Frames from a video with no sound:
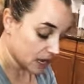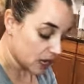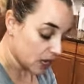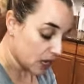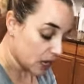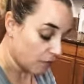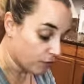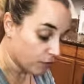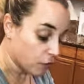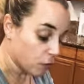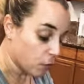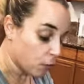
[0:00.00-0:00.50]

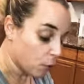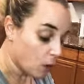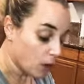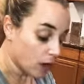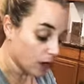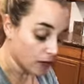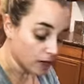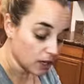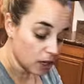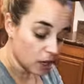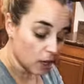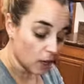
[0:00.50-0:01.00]
If you
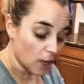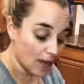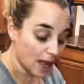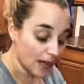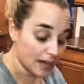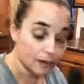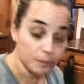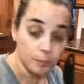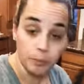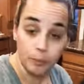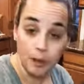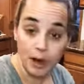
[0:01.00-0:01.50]
want to go ahead
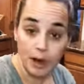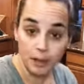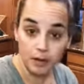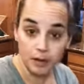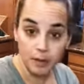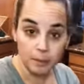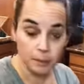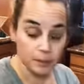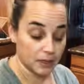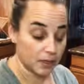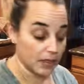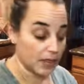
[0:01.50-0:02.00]
and brown
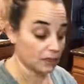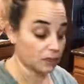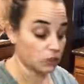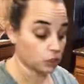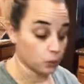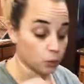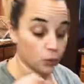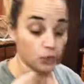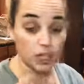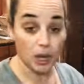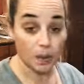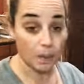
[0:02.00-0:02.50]
up the
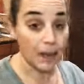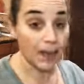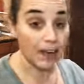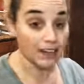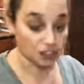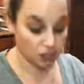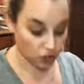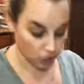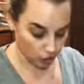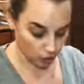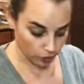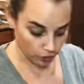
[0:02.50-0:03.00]
edges, which I'm
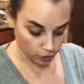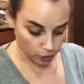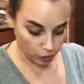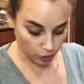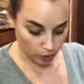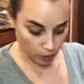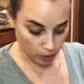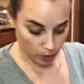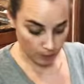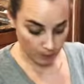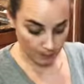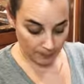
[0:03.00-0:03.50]
actually going to
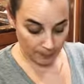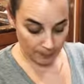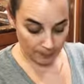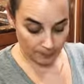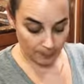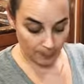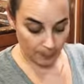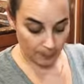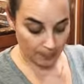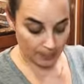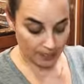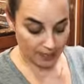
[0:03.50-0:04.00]
do, I'm going to
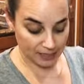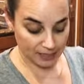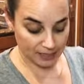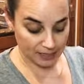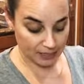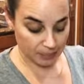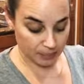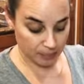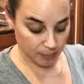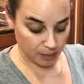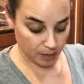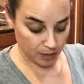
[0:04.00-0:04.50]
put my
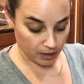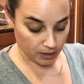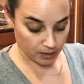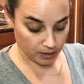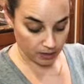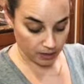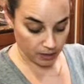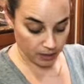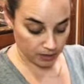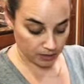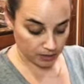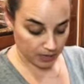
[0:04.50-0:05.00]
Instant Pot on
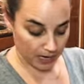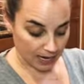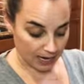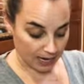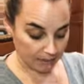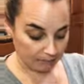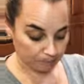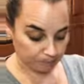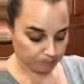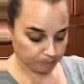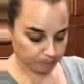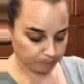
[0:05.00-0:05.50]
saute.